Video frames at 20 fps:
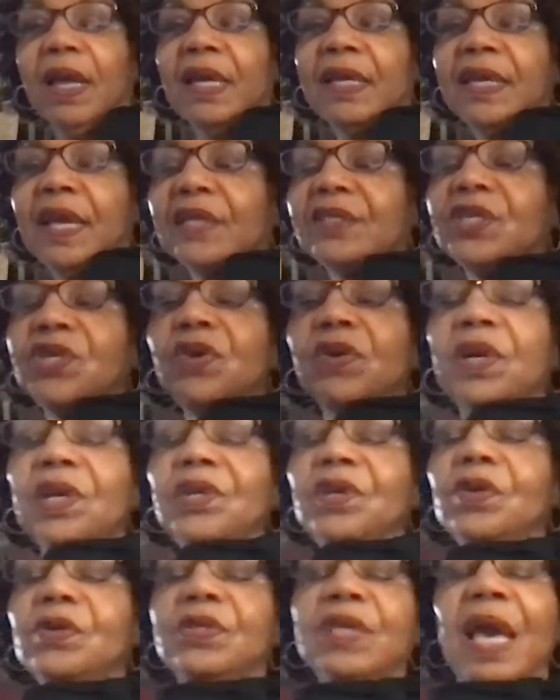Yes, you can
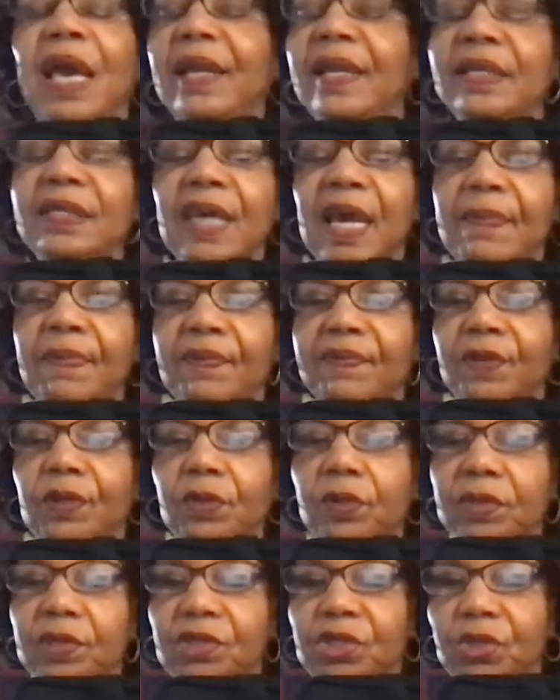use any type of
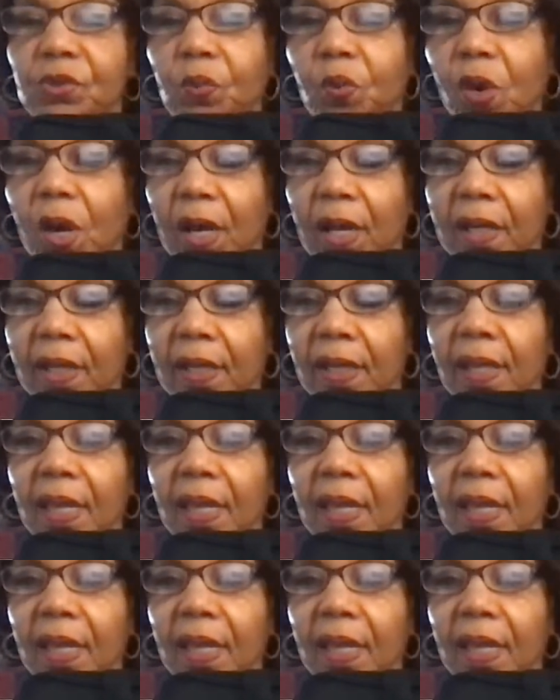glue that you want,